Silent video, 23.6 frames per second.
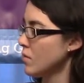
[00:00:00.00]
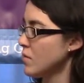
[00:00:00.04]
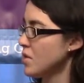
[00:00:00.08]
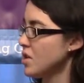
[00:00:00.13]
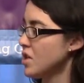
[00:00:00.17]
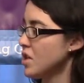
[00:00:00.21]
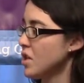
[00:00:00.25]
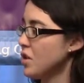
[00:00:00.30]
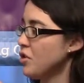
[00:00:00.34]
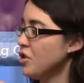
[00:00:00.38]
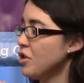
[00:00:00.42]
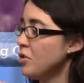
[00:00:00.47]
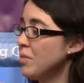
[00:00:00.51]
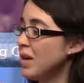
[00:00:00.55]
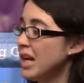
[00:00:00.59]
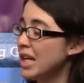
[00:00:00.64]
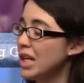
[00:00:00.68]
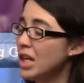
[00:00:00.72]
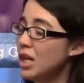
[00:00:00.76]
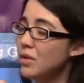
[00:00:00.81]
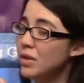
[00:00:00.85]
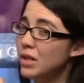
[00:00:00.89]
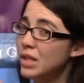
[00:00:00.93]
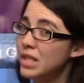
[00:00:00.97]
So you might
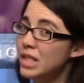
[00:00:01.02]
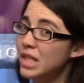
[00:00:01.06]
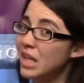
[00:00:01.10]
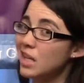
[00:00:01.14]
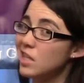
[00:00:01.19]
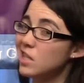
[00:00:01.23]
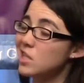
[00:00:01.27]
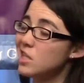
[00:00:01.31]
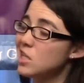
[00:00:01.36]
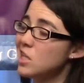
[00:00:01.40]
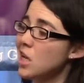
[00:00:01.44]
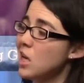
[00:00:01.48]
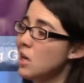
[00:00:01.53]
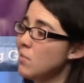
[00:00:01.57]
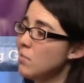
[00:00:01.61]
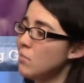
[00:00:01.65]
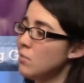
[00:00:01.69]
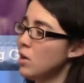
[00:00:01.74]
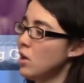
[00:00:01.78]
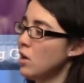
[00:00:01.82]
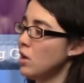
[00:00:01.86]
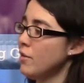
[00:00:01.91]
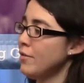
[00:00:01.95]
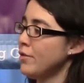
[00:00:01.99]
notice that
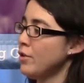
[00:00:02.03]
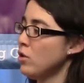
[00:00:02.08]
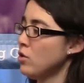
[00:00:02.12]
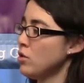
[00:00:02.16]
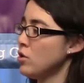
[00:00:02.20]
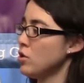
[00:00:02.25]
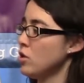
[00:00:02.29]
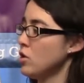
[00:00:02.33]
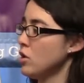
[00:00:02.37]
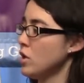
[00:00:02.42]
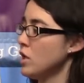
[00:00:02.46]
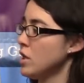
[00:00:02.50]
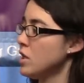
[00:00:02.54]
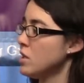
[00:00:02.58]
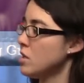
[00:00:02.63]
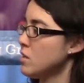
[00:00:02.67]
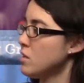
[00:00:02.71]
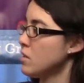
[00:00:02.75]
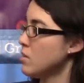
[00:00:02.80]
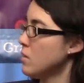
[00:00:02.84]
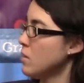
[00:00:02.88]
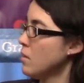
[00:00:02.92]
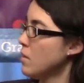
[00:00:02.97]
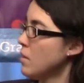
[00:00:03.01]
some of your
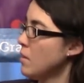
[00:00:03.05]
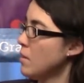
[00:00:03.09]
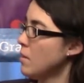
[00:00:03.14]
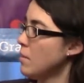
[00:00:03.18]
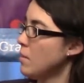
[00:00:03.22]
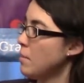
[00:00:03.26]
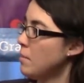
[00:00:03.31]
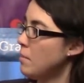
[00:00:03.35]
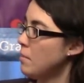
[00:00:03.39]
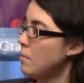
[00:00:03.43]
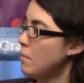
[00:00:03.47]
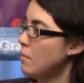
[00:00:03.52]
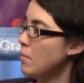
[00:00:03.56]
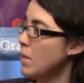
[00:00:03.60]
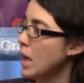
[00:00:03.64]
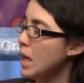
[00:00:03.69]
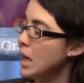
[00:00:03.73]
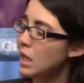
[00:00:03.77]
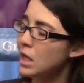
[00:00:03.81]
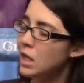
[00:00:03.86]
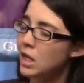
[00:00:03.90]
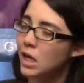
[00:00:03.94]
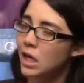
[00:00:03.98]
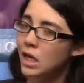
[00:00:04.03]
journeys
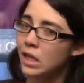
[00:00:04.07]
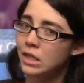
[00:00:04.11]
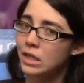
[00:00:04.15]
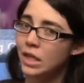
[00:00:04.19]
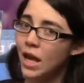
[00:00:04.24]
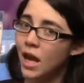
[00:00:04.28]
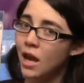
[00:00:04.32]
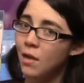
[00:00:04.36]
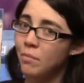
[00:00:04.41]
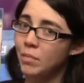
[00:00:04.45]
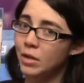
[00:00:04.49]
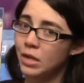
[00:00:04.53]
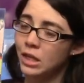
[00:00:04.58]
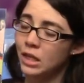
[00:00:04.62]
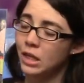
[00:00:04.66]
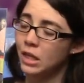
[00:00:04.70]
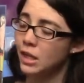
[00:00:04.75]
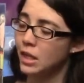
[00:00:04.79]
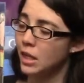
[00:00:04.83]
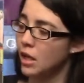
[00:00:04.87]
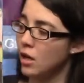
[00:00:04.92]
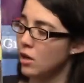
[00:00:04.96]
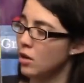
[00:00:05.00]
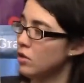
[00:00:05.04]
might not happen
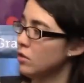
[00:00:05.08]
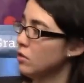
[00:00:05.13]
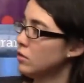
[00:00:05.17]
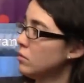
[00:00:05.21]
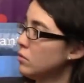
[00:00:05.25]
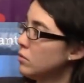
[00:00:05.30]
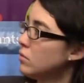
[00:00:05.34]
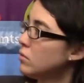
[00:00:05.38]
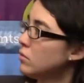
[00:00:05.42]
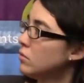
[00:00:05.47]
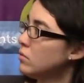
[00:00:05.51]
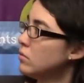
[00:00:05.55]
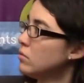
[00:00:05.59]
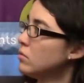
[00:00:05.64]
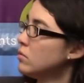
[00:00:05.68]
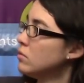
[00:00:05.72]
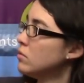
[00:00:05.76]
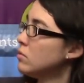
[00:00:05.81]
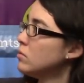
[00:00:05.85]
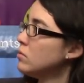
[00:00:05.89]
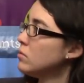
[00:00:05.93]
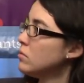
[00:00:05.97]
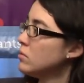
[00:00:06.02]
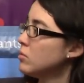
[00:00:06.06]
in there
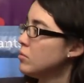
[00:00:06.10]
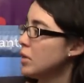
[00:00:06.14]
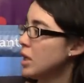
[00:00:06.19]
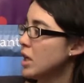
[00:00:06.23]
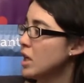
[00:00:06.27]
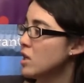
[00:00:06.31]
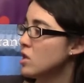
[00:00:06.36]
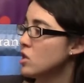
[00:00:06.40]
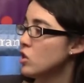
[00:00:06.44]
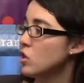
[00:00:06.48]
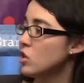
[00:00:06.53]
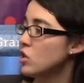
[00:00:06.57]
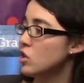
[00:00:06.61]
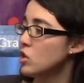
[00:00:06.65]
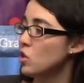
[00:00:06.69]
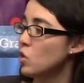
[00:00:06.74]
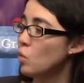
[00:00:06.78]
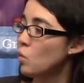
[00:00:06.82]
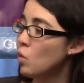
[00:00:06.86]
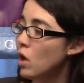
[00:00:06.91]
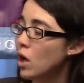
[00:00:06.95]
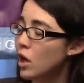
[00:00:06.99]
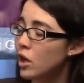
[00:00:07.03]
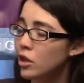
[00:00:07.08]
because there is no
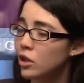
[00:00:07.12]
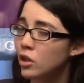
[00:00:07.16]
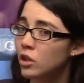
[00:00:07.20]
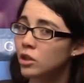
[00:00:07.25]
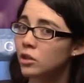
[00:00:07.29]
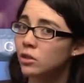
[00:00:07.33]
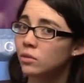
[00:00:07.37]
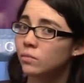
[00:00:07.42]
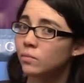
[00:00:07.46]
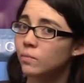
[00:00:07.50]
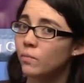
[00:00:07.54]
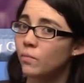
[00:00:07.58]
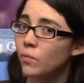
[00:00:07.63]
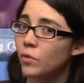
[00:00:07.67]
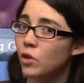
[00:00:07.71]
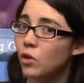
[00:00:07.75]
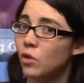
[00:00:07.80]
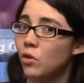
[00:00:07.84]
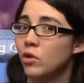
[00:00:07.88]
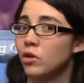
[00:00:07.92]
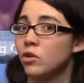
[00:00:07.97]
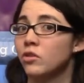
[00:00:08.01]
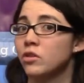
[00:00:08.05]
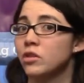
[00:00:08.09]
water,
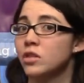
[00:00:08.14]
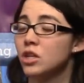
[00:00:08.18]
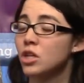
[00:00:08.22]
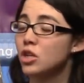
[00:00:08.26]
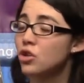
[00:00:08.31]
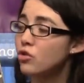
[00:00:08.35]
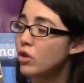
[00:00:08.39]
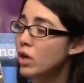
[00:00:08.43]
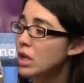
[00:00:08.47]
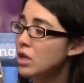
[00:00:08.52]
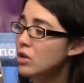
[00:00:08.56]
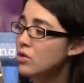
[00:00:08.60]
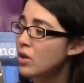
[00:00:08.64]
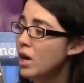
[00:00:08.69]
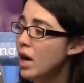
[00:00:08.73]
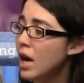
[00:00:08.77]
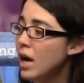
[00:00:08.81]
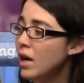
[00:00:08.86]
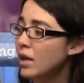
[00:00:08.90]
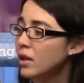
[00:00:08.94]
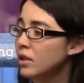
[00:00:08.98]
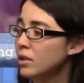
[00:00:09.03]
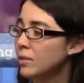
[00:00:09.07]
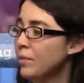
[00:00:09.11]
or there isn't a train
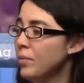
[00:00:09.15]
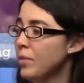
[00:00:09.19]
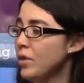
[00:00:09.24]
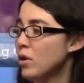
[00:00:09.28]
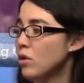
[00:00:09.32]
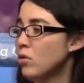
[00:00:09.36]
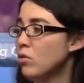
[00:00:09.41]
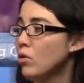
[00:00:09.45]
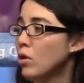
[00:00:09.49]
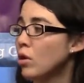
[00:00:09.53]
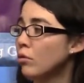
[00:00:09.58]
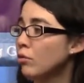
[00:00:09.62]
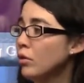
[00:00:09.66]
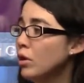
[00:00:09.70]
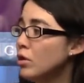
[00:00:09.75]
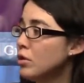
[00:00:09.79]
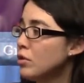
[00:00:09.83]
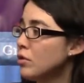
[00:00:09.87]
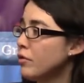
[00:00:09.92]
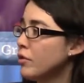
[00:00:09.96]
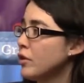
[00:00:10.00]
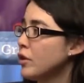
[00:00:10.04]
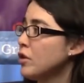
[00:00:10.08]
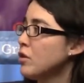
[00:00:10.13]
track or a
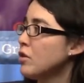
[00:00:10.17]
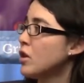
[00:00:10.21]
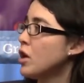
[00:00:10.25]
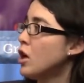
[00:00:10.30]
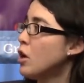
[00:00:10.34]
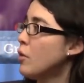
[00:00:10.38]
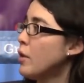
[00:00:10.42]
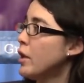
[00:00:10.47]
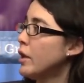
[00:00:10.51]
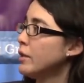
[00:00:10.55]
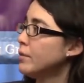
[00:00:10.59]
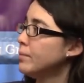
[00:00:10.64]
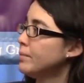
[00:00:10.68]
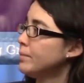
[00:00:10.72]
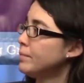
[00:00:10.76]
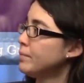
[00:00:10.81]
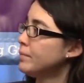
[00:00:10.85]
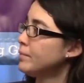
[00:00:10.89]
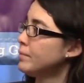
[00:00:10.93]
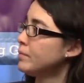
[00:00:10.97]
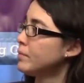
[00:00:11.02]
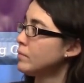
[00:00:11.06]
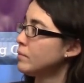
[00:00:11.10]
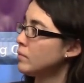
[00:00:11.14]
road for you to go on.
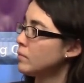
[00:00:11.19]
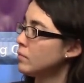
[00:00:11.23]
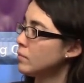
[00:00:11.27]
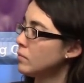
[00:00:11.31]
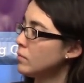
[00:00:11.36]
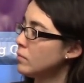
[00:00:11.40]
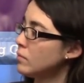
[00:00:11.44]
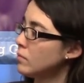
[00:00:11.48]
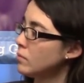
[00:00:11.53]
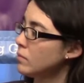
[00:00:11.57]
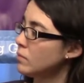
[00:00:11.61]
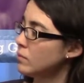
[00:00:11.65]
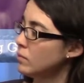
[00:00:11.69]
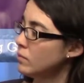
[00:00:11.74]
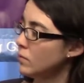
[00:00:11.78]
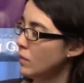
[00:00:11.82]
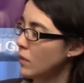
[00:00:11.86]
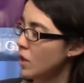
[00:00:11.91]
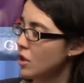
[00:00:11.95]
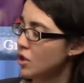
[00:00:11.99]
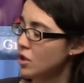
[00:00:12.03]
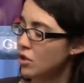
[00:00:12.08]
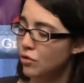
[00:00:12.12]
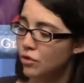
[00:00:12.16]

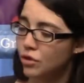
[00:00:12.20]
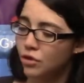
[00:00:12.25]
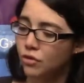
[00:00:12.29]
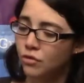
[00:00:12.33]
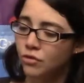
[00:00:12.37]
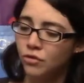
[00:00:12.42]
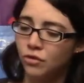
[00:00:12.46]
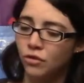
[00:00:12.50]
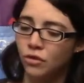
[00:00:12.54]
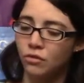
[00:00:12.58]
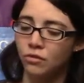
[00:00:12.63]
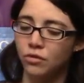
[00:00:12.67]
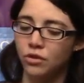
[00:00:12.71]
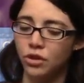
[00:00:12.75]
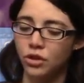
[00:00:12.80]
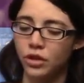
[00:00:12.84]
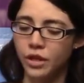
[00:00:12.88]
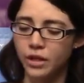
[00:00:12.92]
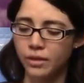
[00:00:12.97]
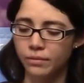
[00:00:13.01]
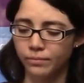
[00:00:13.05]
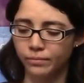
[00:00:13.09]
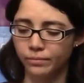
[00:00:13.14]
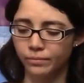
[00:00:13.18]
So choose your own
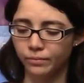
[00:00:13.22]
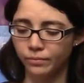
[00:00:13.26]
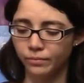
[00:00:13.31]
journey.